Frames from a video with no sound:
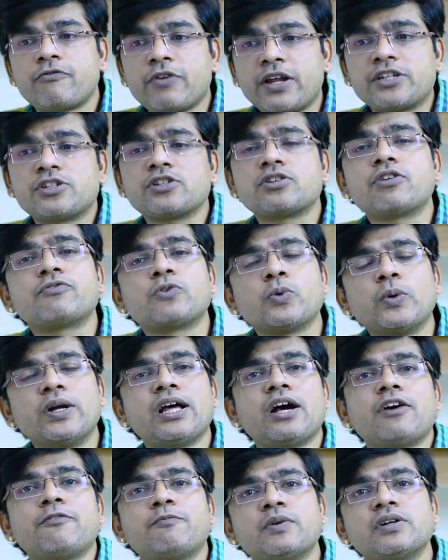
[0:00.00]
fraction of
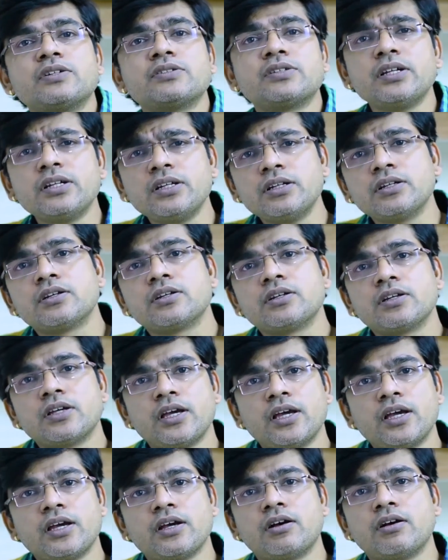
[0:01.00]

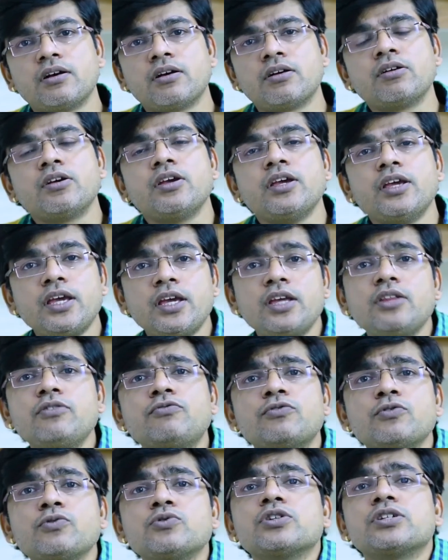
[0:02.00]
2.5%.
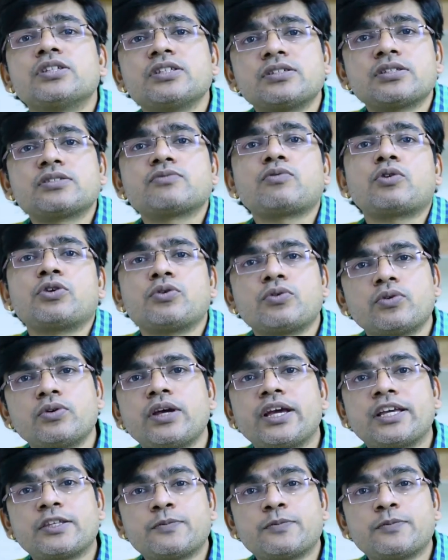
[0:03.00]
In future, this is what you could